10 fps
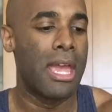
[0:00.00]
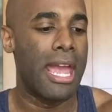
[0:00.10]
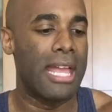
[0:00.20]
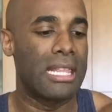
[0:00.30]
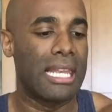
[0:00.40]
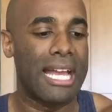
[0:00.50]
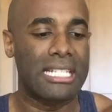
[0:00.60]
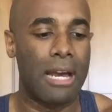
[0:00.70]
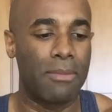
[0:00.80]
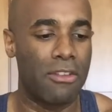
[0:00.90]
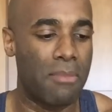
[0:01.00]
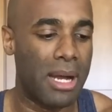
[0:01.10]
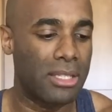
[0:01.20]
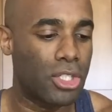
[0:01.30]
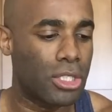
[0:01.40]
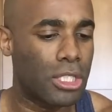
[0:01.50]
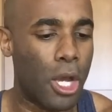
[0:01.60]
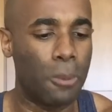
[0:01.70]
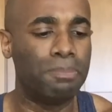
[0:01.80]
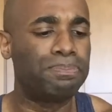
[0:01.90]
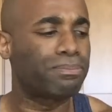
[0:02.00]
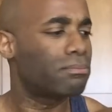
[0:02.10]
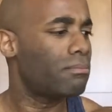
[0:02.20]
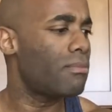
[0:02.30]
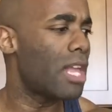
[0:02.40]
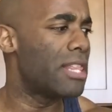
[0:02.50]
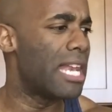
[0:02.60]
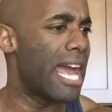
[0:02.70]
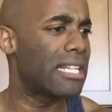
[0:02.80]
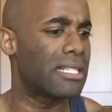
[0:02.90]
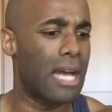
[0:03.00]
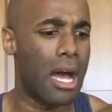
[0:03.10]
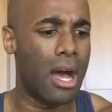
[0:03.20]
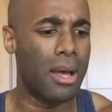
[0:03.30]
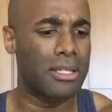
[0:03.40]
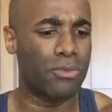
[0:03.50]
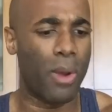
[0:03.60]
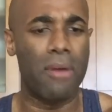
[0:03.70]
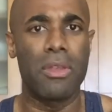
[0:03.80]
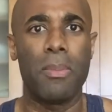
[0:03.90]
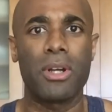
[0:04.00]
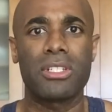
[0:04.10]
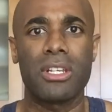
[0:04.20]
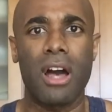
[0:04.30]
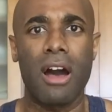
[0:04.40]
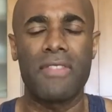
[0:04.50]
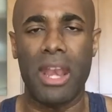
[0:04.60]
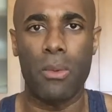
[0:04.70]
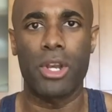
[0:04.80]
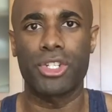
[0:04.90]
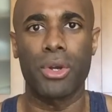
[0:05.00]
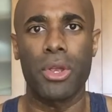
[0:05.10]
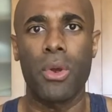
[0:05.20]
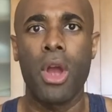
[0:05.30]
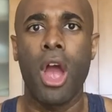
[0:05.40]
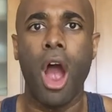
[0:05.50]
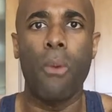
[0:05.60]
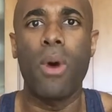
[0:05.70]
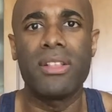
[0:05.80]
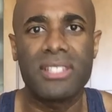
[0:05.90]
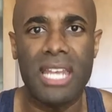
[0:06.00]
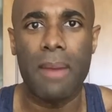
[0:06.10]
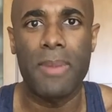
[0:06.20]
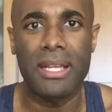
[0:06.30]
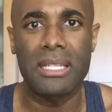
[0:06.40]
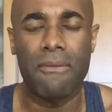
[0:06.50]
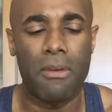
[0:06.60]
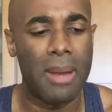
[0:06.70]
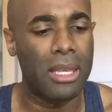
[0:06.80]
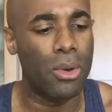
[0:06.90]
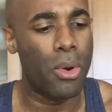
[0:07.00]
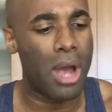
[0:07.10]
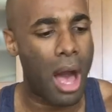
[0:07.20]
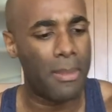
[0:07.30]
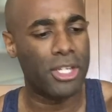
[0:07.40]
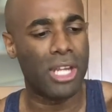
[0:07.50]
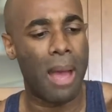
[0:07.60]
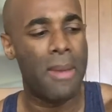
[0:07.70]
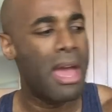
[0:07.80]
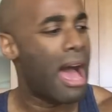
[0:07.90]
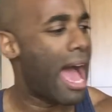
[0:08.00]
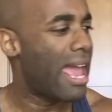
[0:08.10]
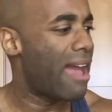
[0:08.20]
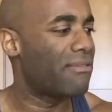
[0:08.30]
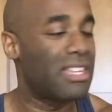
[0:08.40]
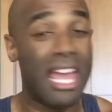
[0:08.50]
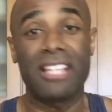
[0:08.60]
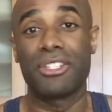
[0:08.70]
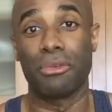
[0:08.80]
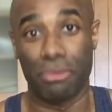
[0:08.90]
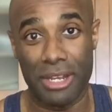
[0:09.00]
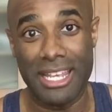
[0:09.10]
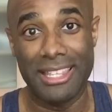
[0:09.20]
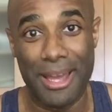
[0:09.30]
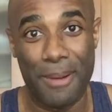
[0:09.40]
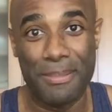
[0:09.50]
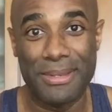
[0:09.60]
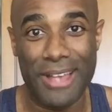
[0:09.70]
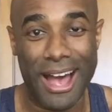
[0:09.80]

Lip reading: in the last couple of months. So the next round of books that I want to show you are ones that I picked up from my local comic shop. I have yet to read them.